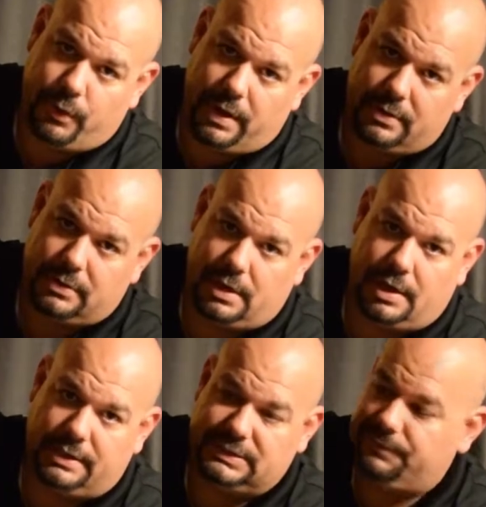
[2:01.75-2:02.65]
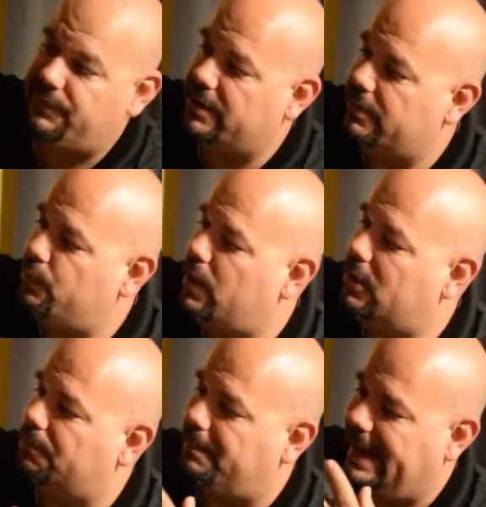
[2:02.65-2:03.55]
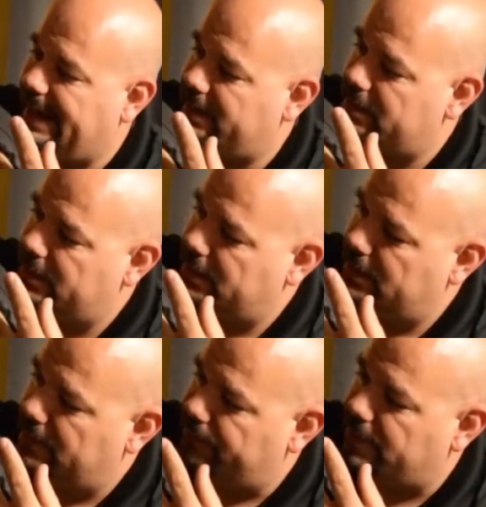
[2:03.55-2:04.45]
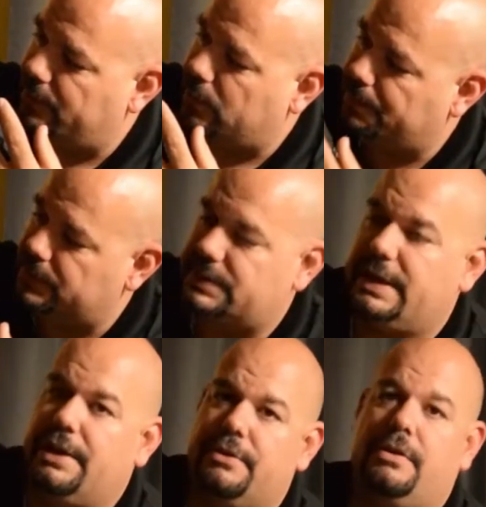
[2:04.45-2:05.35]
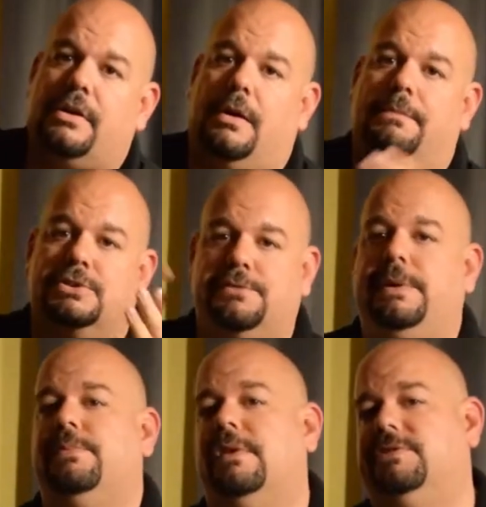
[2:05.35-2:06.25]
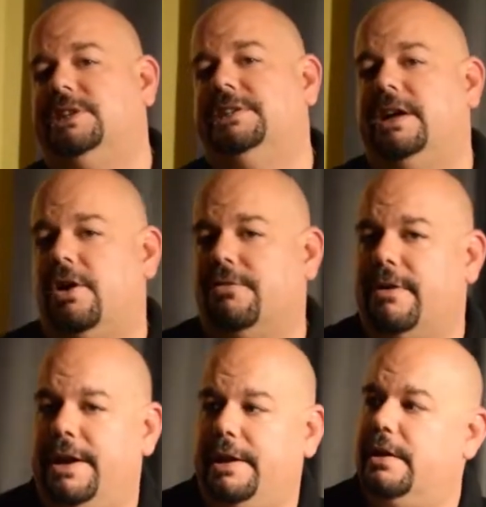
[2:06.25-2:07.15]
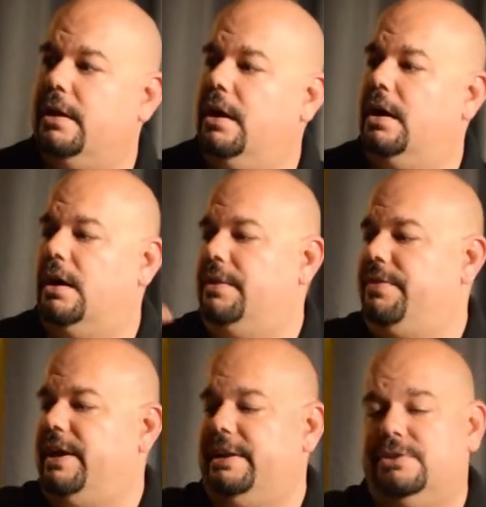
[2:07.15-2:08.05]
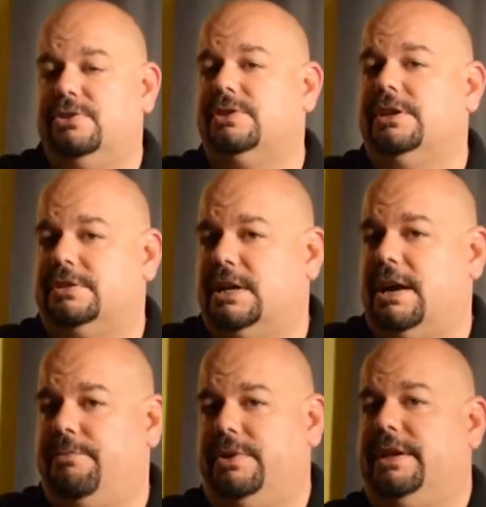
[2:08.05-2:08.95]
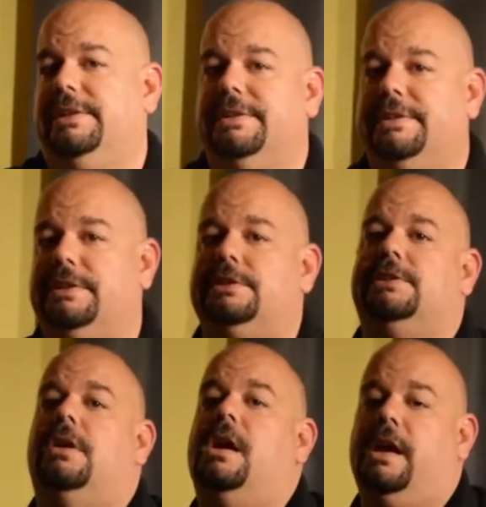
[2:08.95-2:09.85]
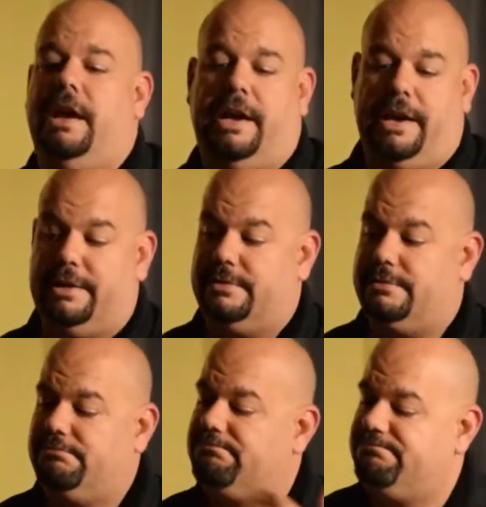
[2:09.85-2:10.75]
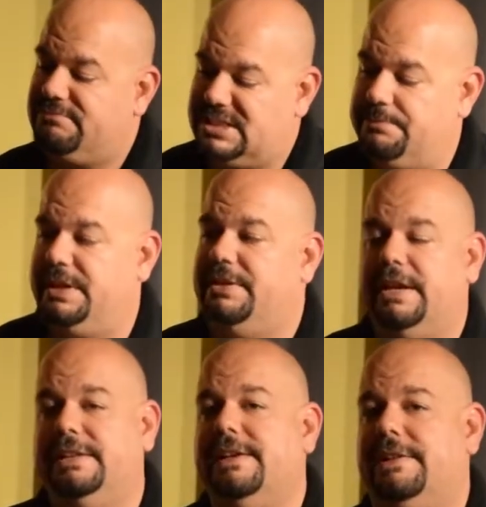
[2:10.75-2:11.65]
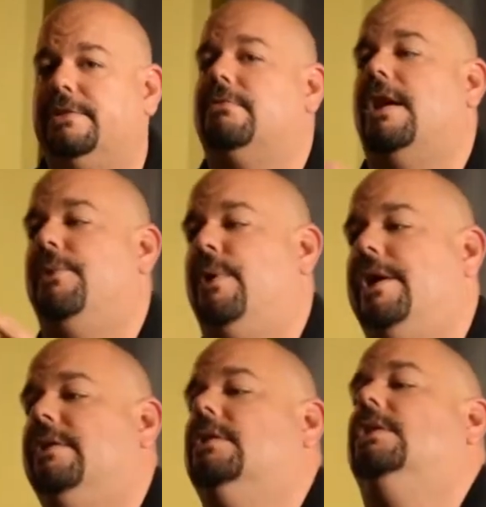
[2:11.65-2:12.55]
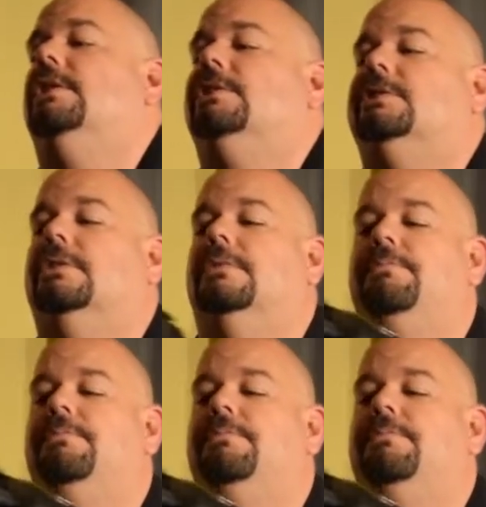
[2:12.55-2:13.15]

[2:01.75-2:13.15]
well, very well made, very well put together. A bunch of people have said that already. They took their time when they did this, and to me, they did it the right way. So,